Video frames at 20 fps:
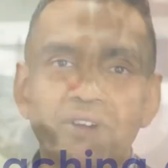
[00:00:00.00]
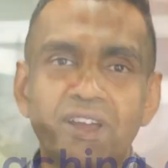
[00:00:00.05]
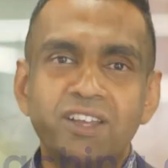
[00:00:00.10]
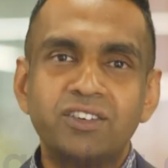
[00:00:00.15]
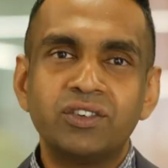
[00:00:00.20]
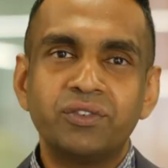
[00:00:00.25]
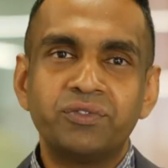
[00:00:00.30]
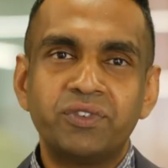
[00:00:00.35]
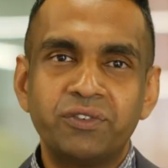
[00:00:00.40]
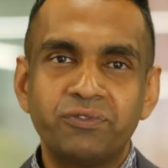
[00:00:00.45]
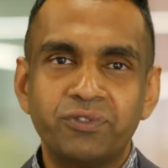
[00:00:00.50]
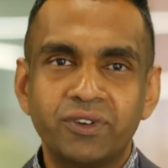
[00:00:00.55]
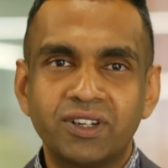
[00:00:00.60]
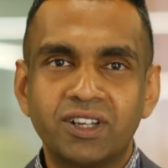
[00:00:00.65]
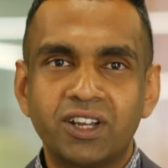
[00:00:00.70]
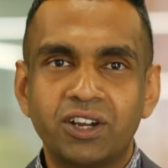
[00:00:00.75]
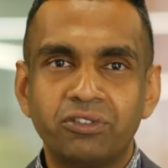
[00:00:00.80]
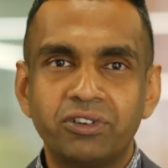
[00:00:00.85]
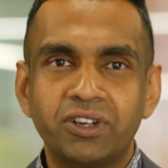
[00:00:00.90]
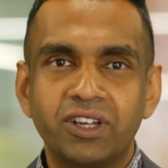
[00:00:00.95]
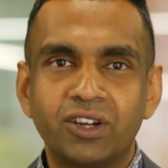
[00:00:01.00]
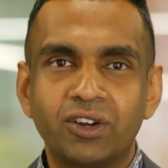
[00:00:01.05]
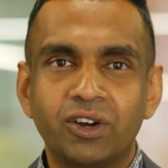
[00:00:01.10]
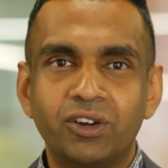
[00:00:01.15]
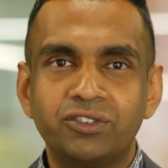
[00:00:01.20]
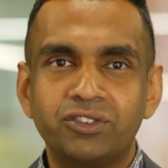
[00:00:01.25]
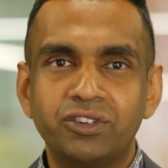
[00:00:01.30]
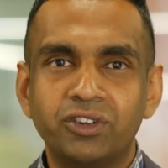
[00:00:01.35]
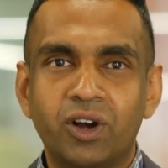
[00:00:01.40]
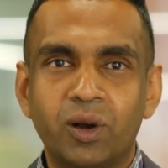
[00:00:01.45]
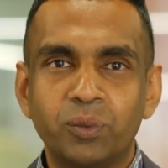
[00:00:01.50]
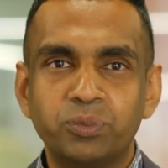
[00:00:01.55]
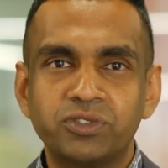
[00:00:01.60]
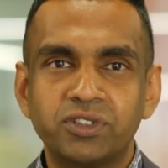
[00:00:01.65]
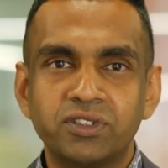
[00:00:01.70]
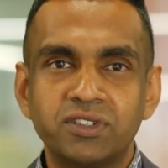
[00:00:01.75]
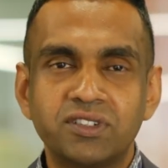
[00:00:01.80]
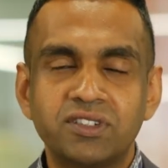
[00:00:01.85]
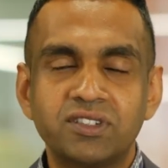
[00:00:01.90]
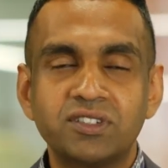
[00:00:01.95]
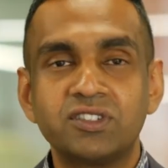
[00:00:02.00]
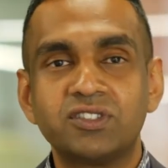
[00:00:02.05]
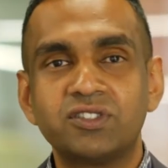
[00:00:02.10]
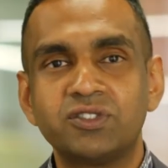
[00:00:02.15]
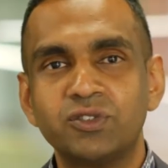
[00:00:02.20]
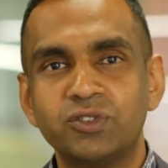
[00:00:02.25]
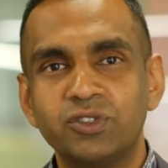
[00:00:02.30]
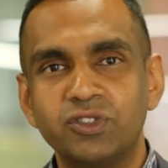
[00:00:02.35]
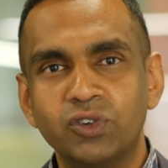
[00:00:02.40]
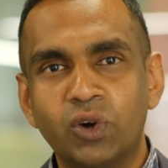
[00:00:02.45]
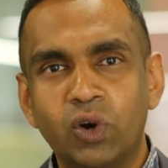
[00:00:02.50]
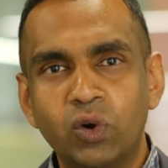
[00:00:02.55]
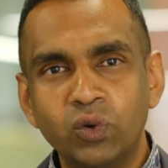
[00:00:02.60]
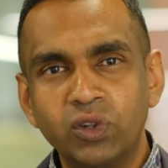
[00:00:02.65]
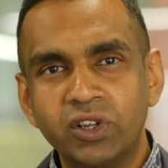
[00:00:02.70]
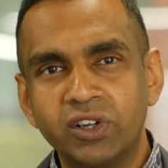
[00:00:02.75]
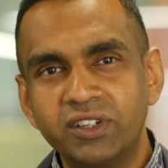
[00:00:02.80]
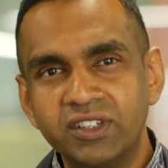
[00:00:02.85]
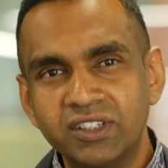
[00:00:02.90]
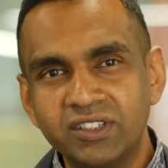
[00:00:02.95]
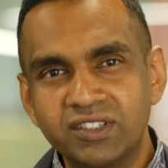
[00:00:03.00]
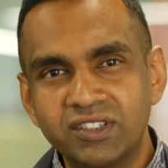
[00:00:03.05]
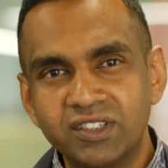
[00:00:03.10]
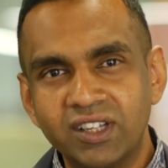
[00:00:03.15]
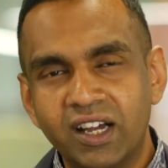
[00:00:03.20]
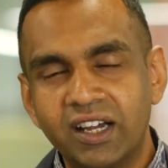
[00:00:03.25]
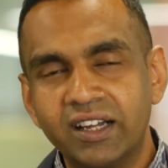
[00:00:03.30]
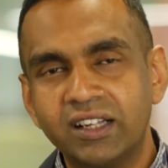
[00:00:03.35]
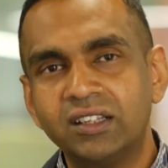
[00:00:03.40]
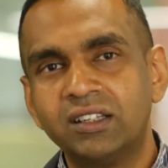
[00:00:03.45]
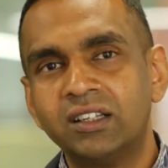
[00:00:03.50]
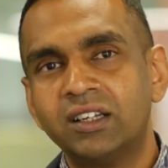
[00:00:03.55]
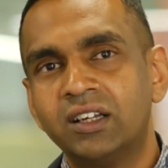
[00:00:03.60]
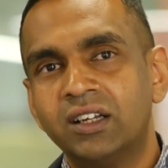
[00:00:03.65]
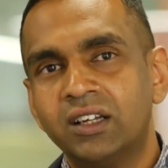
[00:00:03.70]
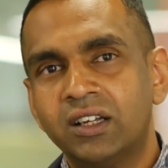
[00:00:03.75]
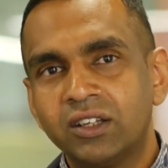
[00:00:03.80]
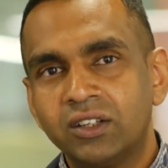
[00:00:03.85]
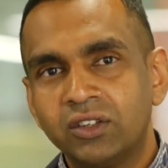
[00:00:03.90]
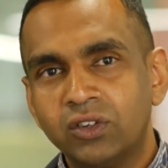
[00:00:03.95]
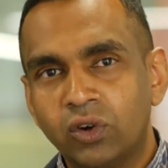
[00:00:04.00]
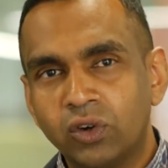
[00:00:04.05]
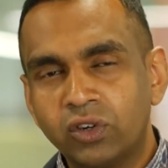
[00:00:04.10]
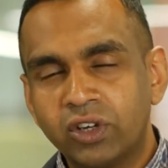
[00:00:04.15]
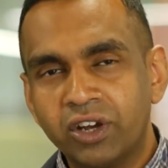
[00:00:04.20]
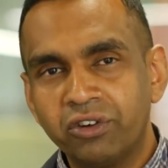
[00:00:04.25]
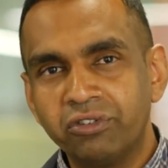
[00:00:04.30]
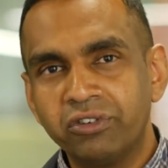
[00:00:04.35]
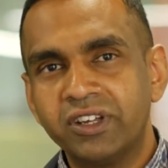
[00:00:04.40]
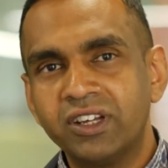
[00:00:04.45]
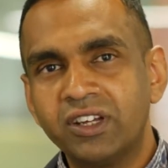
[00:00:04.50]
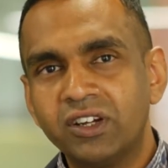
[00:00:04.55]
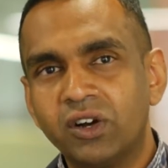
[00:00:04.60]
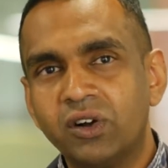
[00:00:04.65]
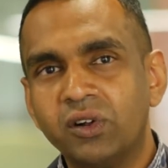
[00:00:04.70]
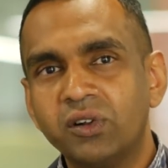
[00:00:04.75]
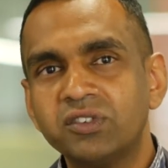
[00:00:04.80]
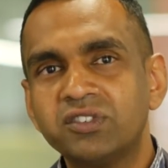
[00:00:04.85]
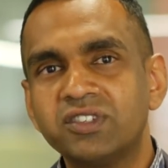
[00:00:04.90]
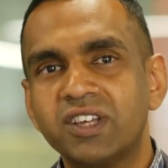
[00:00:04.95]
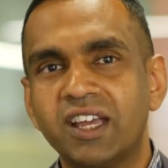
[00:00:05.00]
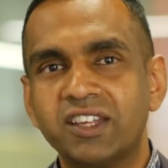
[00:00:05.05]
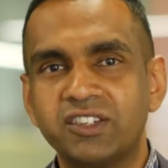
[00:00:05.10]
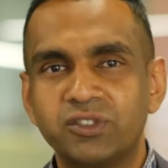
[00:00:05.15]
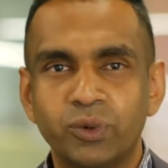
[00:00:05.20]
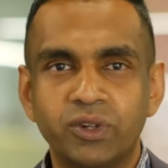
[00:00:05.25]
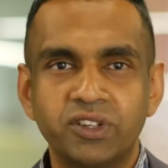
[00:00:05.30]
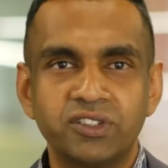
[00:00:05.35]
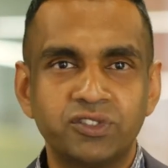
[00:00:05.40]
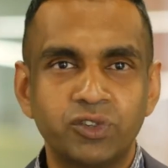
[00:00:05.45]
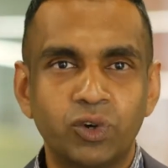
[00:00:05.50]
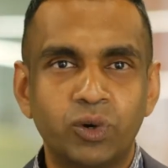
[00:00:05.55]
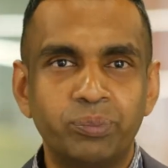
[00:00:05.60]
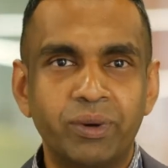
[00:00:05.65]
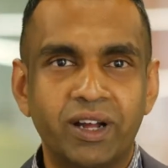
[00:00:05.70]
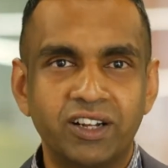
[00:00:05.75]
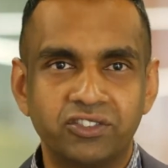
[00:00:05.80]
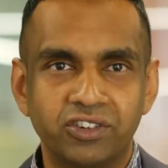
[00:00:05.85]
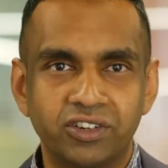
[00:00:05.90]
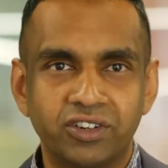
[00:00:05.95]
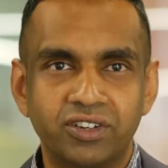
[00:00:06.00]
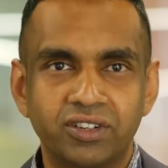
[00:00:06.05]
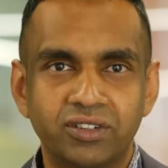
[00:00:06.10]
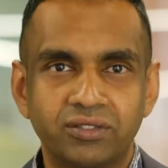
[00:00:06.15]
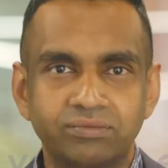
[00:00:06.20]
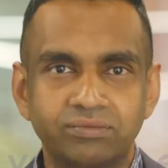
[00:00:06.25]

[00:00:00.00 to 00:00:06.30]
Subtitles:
range of different career coaching options to suit your learning style, your career goals, as well as your budget.